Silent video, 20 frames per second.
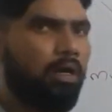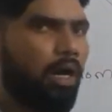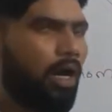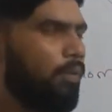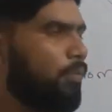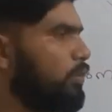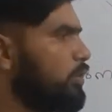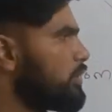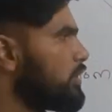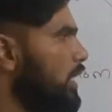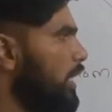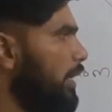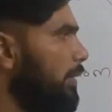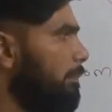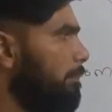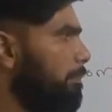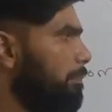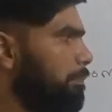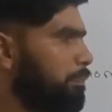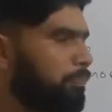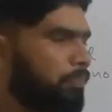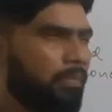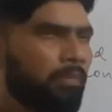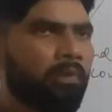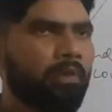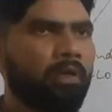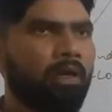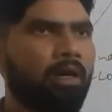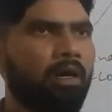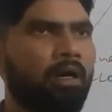would say
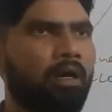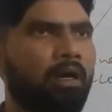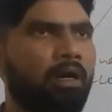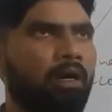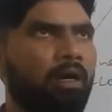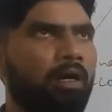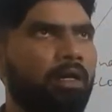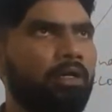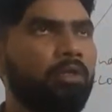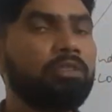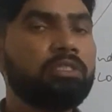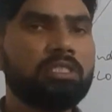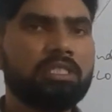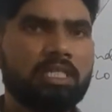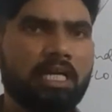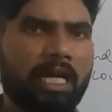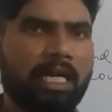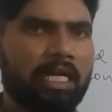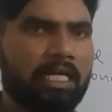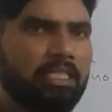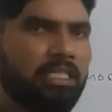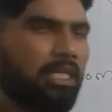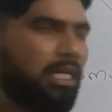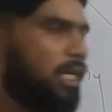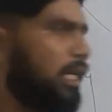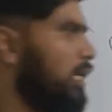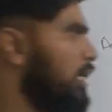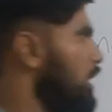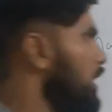strategic areas